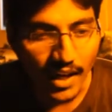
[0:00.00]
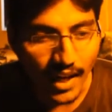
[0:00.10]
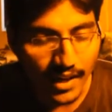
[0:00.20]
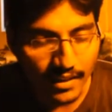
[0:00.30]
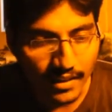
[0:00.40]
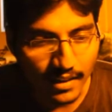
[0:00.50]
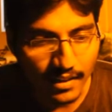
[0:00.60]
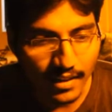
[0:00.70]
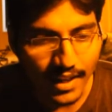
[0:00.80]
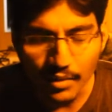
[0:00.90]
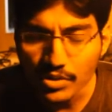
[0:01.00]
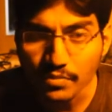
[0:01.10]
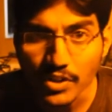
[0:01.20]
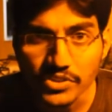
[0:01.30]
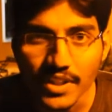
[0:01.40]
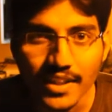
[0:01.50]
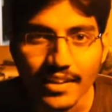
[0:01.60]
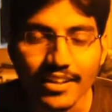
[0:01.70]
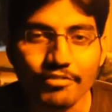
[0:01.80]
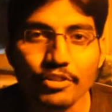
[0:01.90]
and uh, I was fortunate
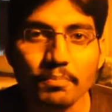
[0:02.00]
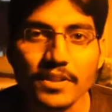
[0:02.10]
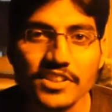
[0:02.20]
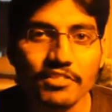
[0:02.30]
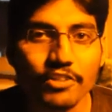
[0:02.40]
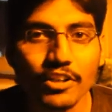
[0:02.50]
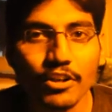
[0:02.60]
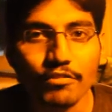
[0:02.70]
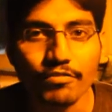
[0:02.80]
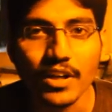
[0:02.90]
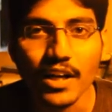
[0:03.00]
enough to pitch in front of